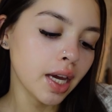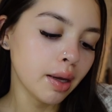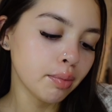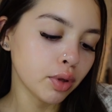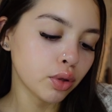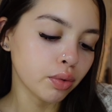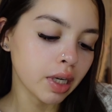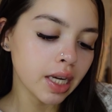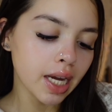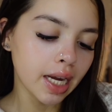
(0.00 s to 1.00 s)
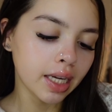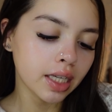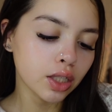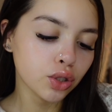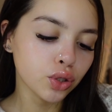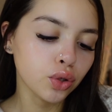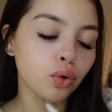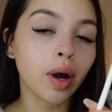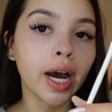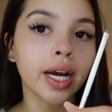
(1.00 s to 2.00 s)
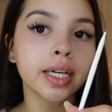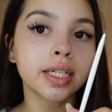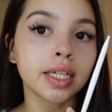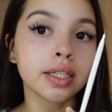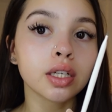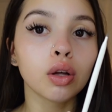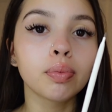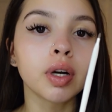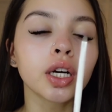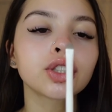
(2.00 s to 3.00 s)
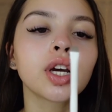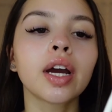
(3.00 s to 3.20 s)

M382 Eye Detail Brush.